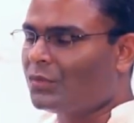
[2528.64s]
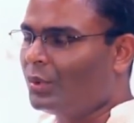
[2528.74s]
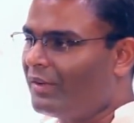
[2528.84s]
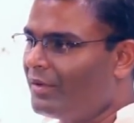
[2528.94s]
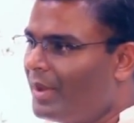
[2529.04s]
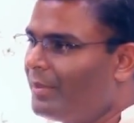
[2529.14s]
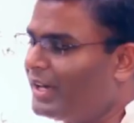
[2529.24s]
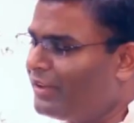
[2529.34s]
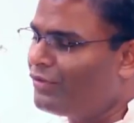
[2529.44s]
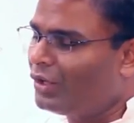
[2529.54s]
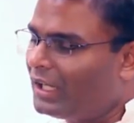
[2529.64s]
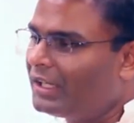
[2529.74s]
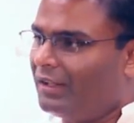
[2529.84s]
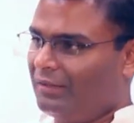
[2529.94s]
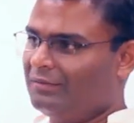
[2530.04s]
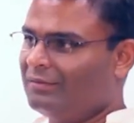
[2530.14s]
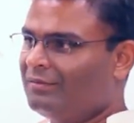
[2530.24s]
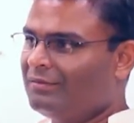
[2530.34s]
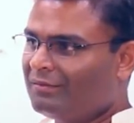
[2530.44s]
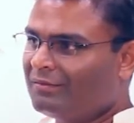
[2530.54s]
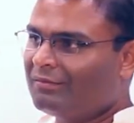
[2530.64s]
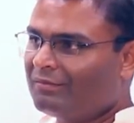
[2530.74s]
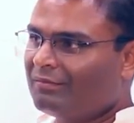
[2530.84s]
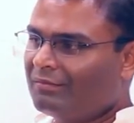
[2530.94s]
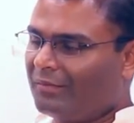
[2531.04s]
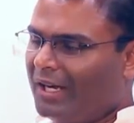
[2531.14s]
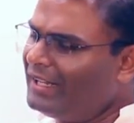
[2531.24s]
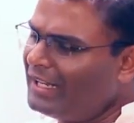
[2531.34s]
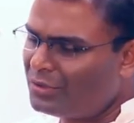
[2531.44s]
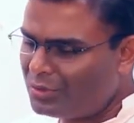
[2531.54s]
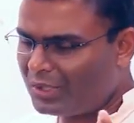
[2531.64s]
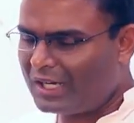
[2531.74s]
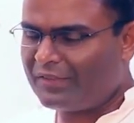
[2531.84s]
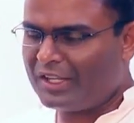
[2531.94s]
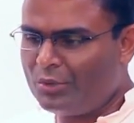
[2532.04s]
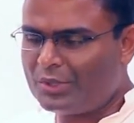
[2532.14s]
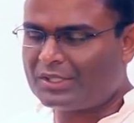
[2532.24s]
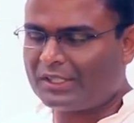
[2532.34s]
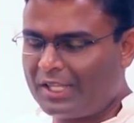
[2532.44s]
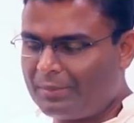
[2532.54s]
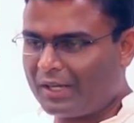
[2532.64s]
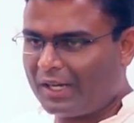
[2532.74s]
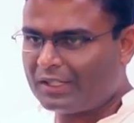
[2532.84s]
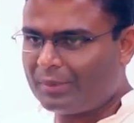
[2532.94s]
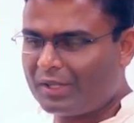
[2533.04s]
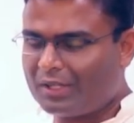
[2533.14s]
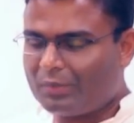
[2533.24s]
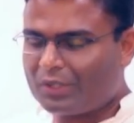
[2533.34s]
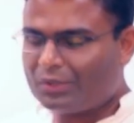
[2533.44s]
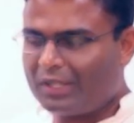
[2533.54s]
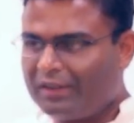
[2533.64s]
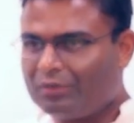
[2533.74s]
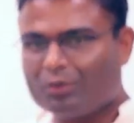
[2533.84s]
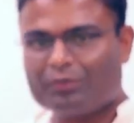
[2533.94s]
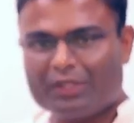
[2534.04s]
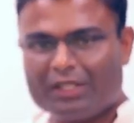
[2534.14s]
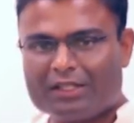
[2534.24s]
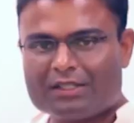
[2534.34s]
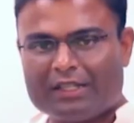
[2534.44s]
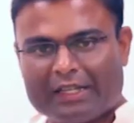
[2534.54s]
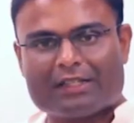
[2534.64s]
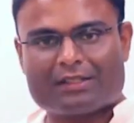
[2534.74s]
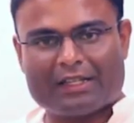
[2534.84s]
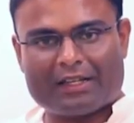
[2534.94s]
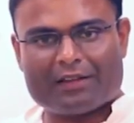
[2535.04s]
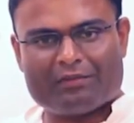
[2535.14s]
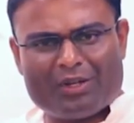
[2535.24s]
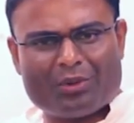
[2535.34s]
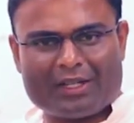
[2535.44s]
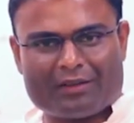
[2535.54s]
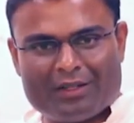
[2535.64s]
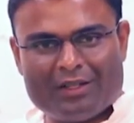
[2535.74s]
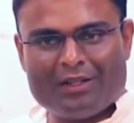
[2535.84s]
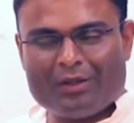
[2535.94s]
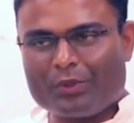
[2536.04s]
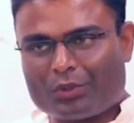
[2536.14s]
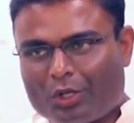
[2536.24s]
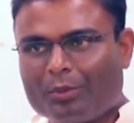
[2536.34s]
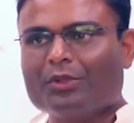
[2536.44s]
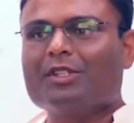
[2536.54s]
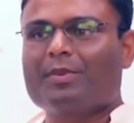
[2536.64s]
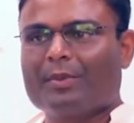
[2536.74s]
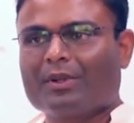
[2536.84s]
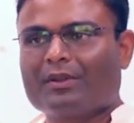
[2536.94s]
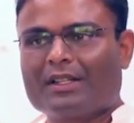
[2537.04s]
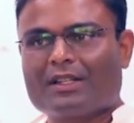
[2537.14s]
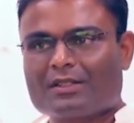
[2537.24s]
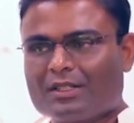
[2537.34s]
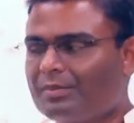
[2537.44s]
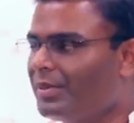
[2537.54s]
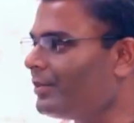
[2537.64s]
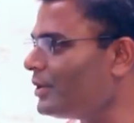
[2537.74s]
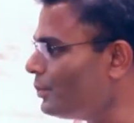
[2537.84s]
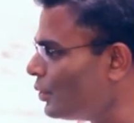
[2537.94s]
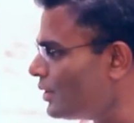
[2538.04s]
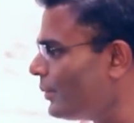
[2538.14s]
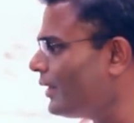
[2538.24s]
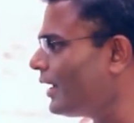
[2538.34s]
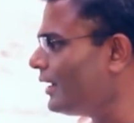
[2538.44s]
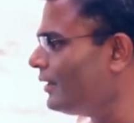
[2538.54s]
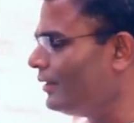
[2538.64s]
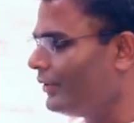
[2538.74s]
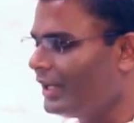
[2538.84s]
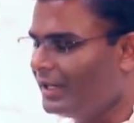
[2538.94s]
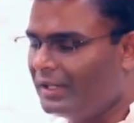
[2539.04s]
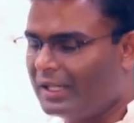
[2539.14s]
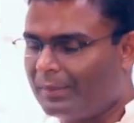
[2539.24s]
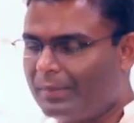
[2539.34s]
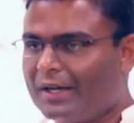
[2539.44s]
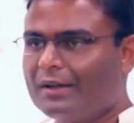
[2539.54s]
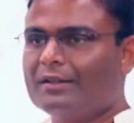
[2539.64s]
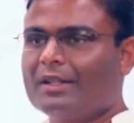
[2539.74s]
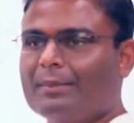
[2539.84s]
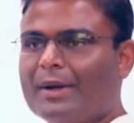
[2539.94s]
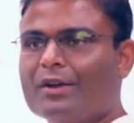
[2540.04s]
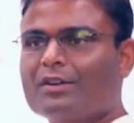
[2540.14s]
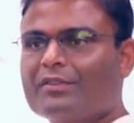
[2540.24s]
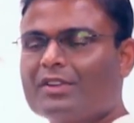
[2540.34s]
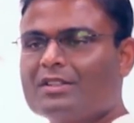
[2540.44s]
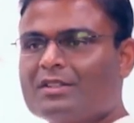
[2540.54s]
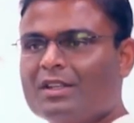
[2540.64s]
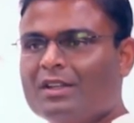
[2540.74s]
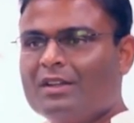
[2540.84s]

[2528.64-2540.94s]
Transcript: You have a memory, if you're lucky. Right? And that's also kind of an egoistic thing, but ultimately what you'll have, hopefully, is a legacy. And we know that. We talk about these people. Right? There are certain people, books that we write, read, their biographies.